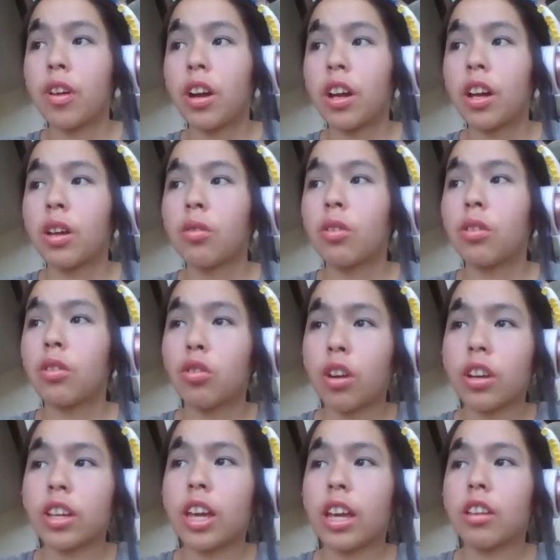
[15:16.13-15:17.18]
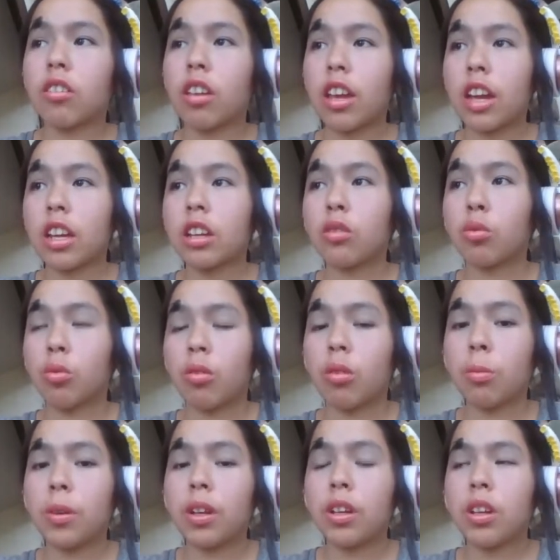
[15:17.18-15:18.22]
I tried to get to Annie's
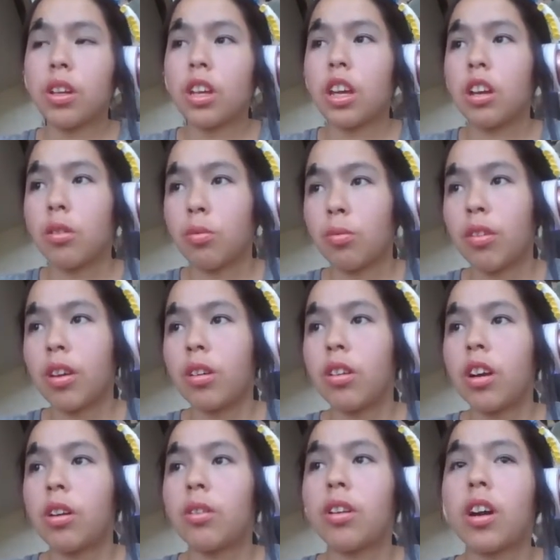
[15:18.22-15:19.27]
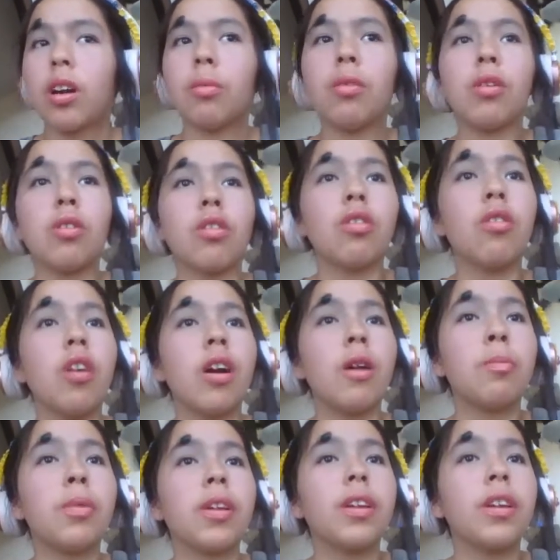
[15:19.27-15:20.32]
room, and I woke her
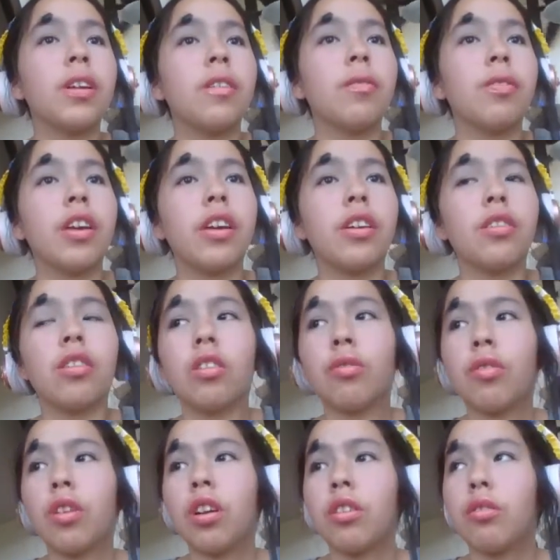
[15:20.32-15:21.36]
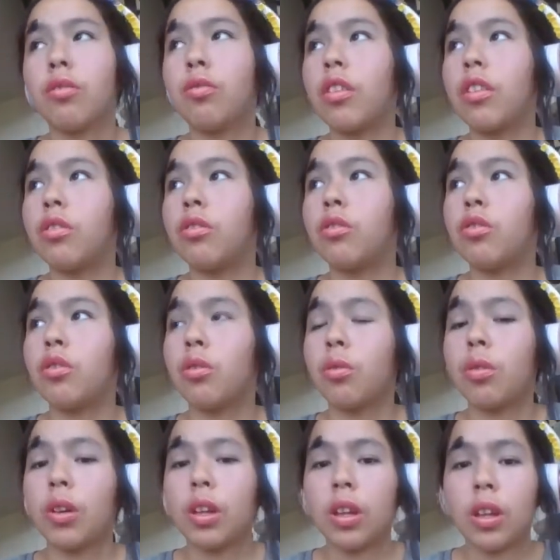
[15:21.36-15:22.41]
up, and all of her other friends
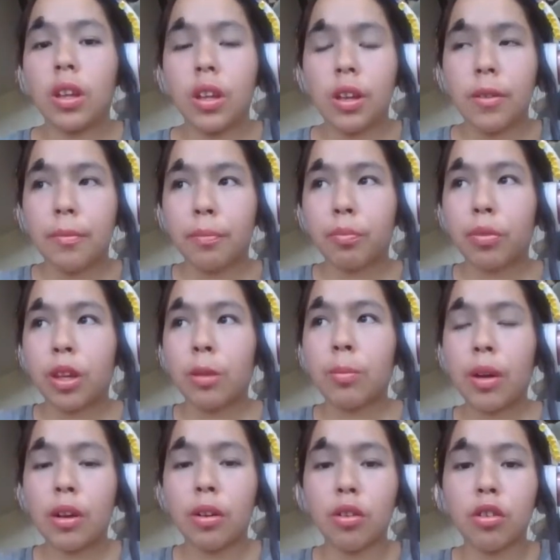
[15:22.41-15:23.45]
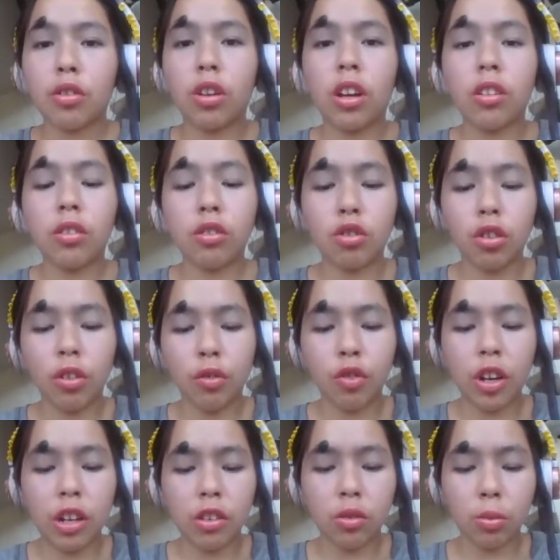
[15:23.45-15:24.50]
too. But her other two
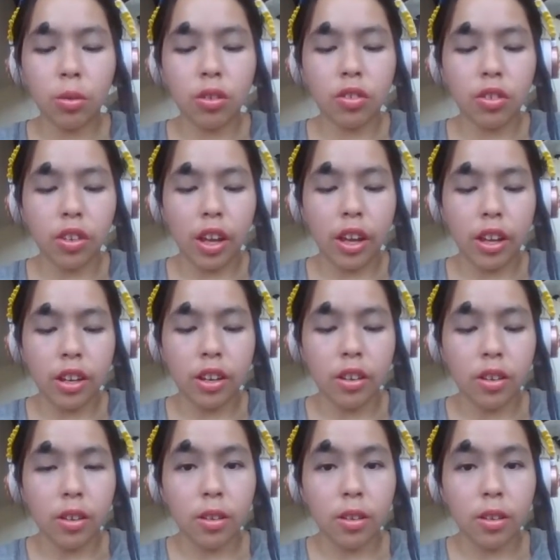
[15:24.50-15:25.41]
friends were dead.